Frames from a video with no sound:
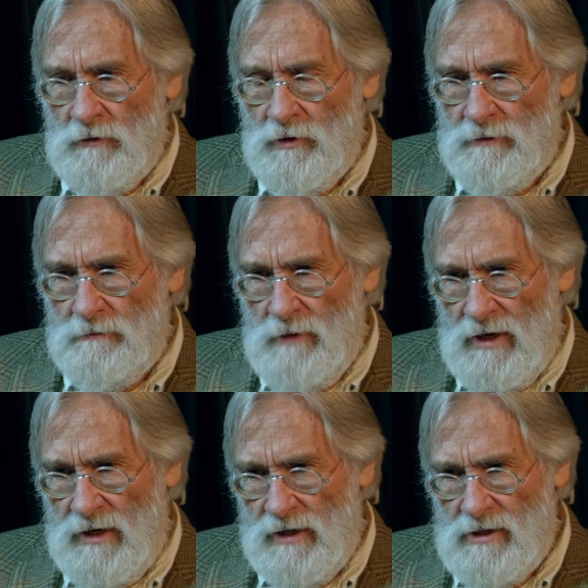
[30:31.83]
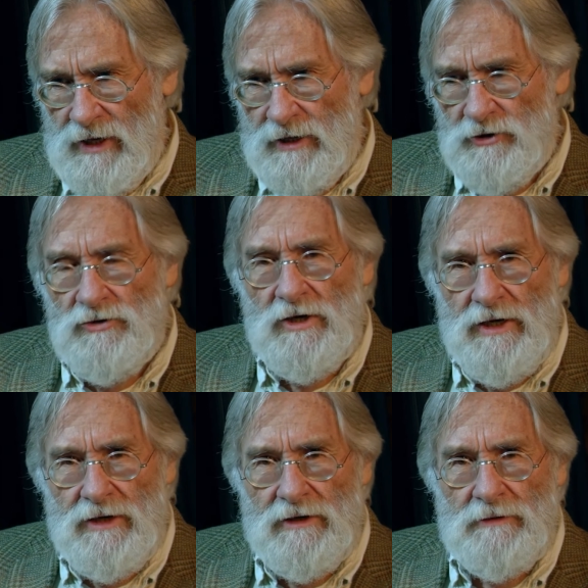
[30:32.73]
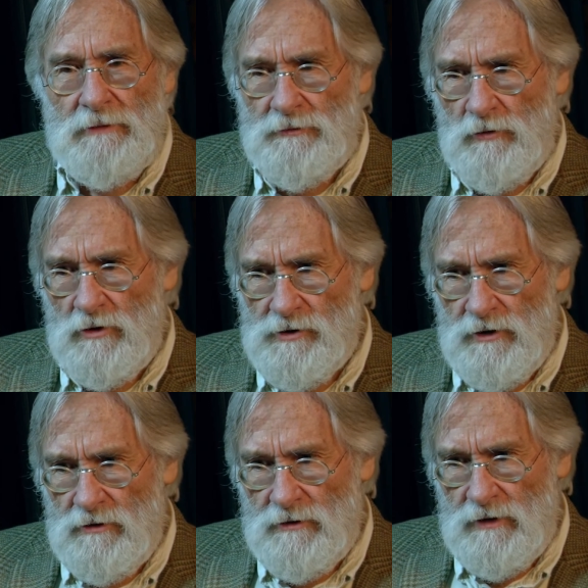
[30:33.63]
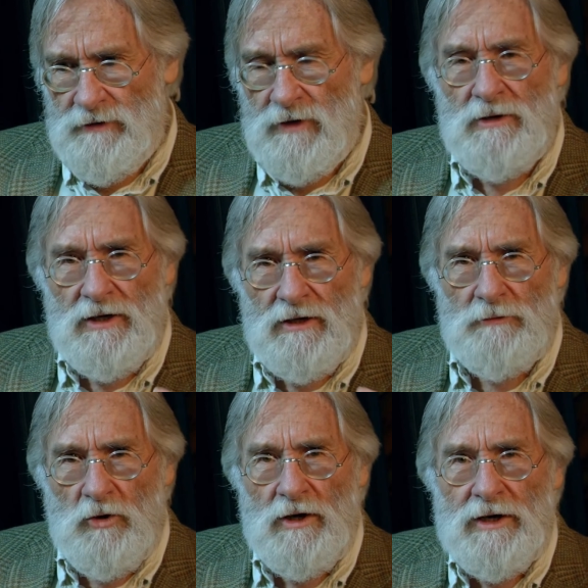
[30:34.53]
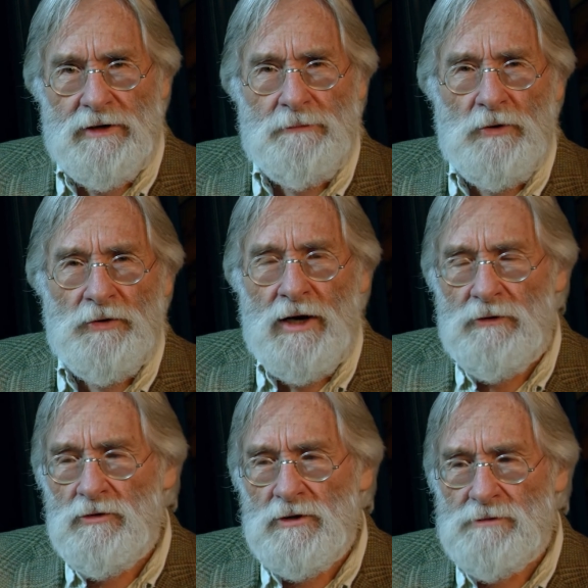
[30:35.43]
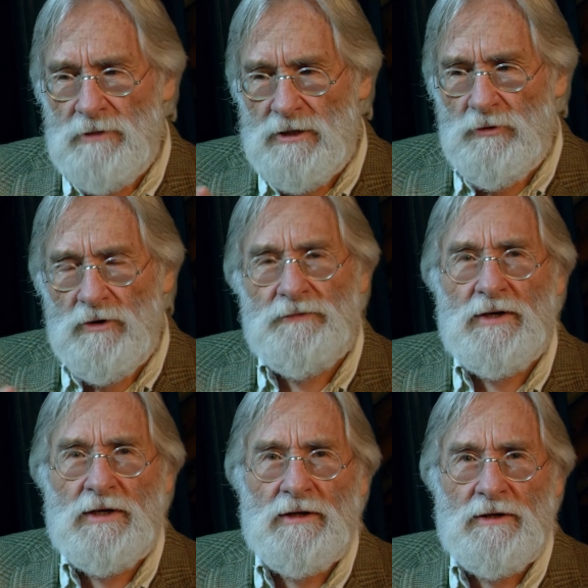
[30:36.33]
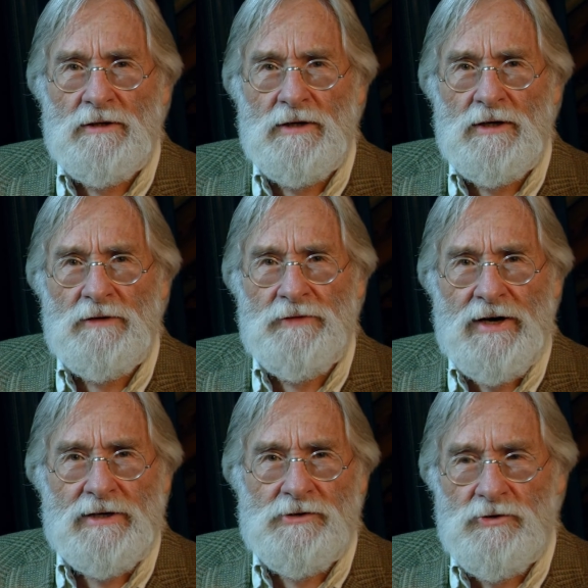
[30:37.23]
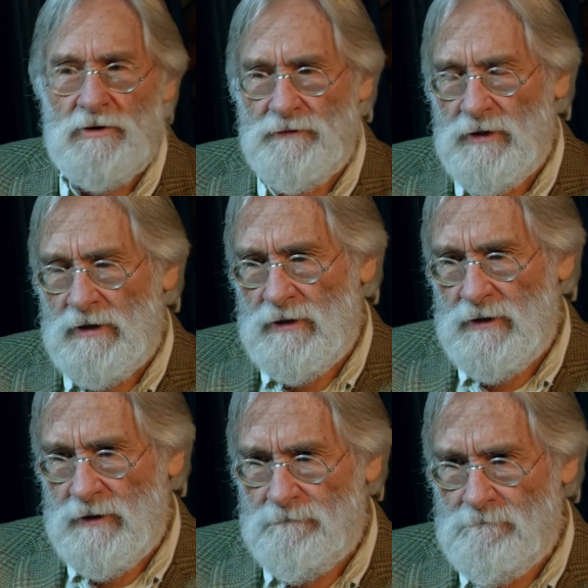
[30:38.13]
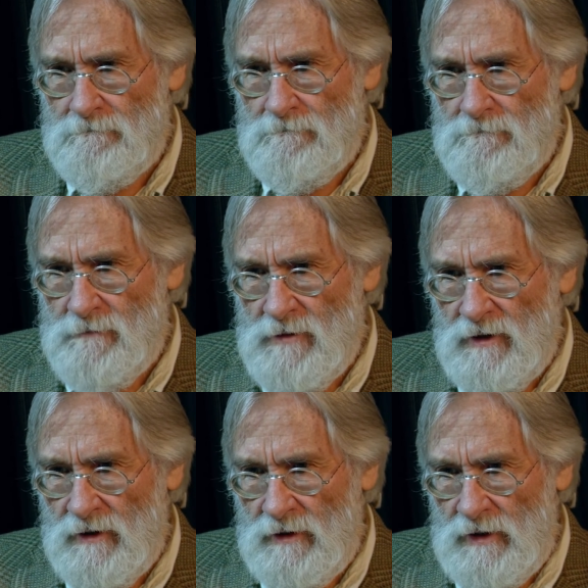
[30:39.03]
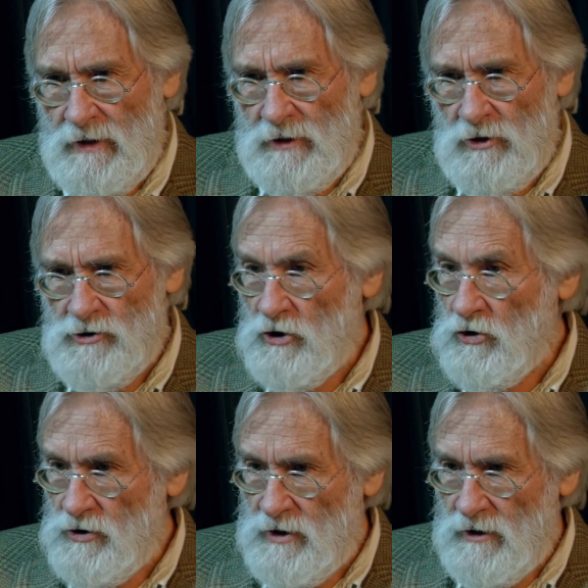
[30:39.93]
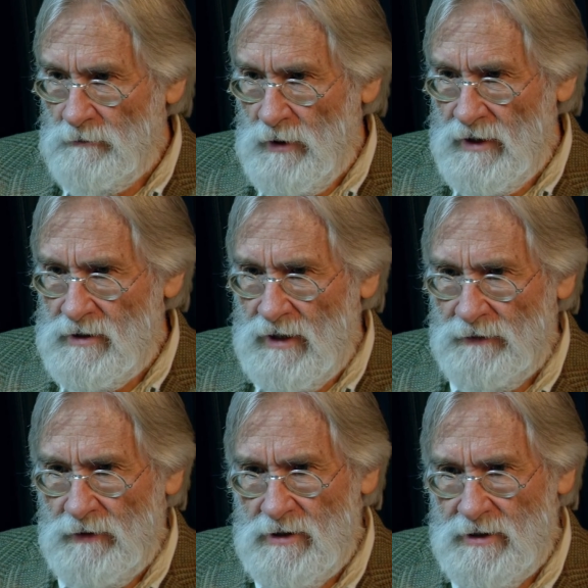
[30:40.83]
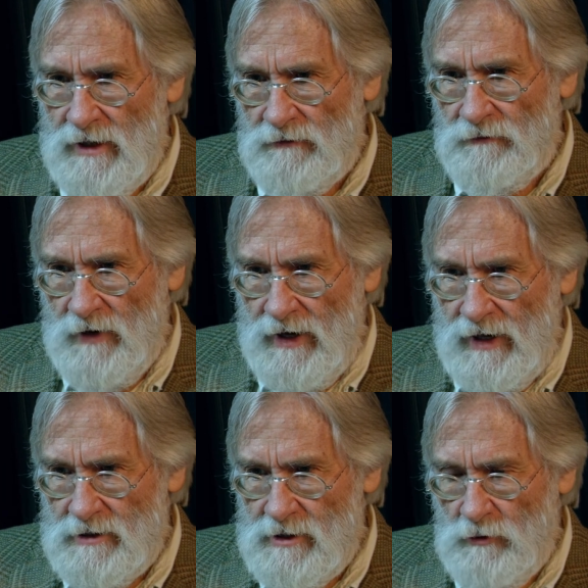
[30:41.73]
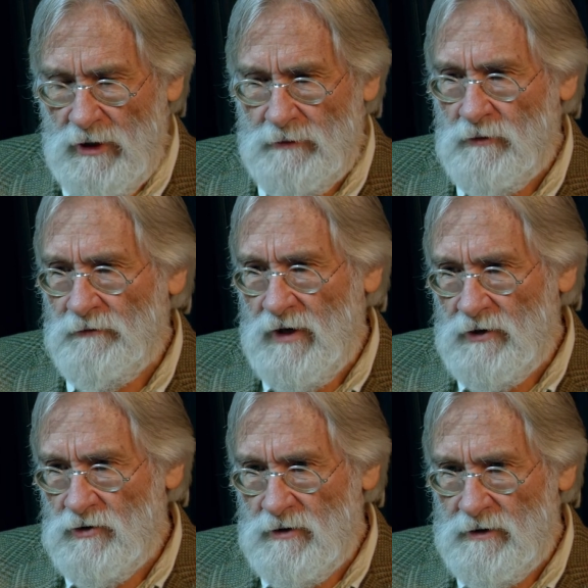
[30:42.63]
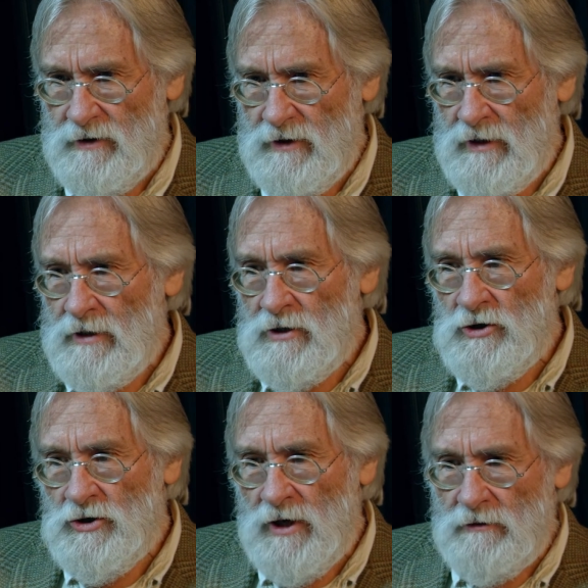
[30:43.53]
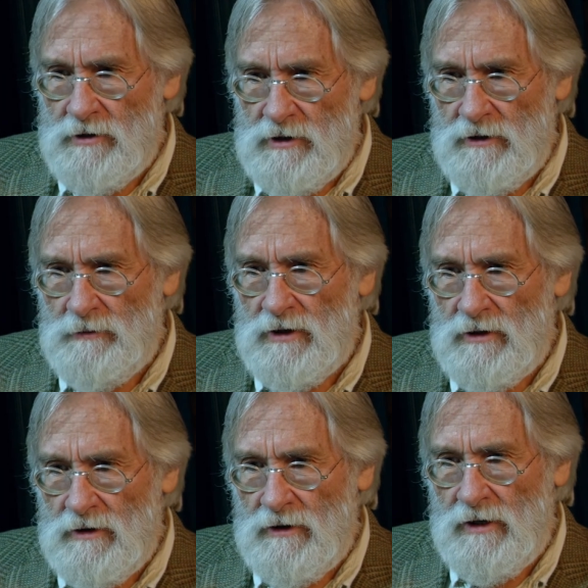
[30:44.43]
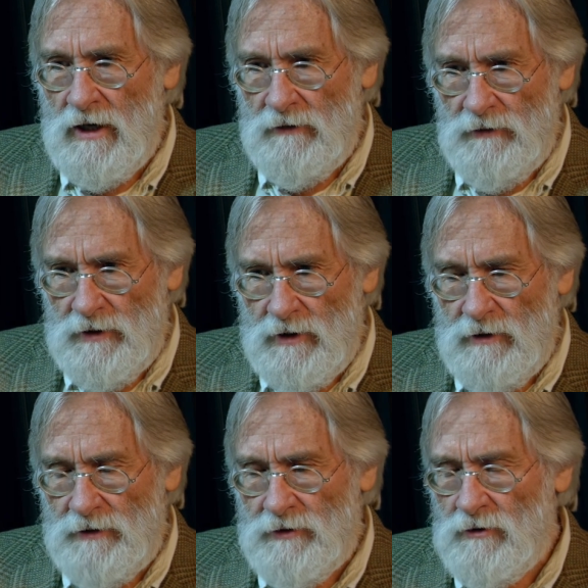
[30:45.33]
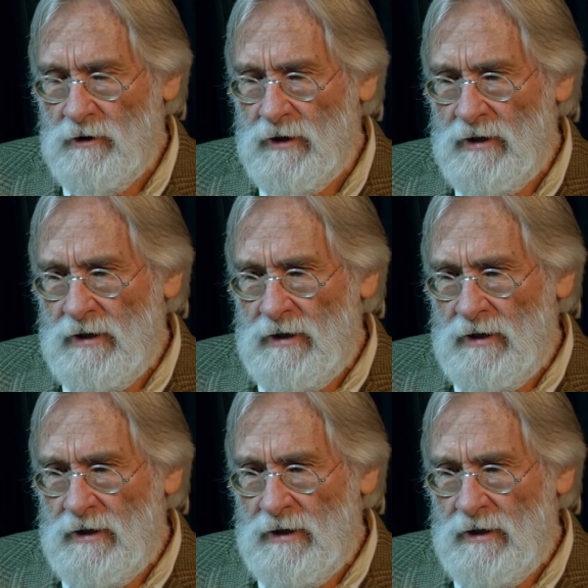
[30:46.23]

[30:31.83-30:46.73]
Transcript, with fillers: with making it as like as you can, much more so, and then making it more like that Bonnard rule is much more fitting uh, of that sort of thinking there. Use a good deal of paint to get things down fast, spread it professionally, generously, but carefully around the drawing.